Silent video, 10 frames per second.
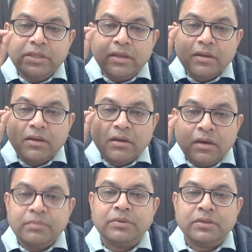per their
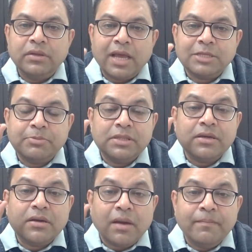karma, as per
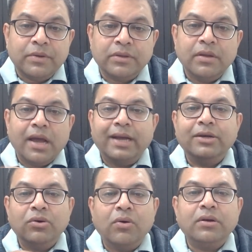the karma,
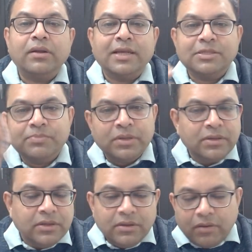and not as
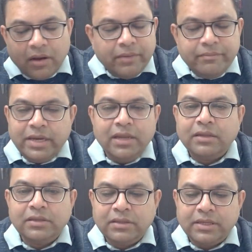per uh, many
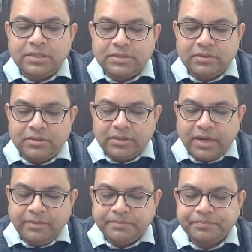other things,
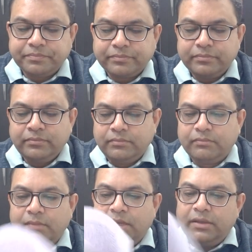right?
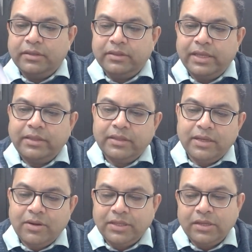Then
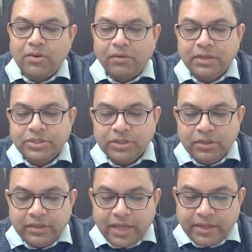they get the knowledge
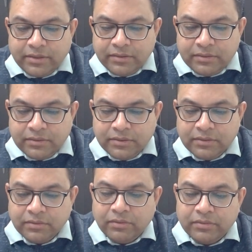that uh,
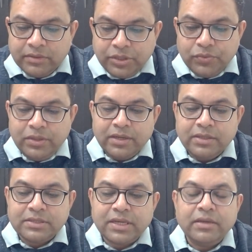uh, uh, they truly
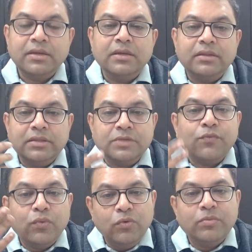understand these
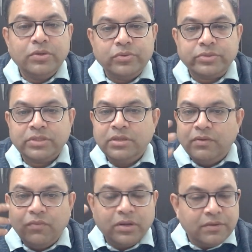Four Noble Truths.
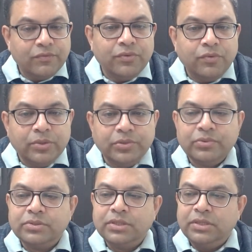What are the Four Noble
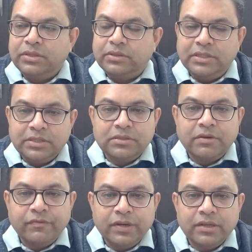Truths? This is
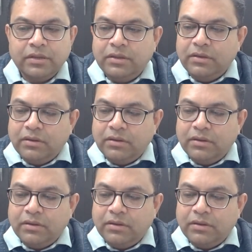suffering.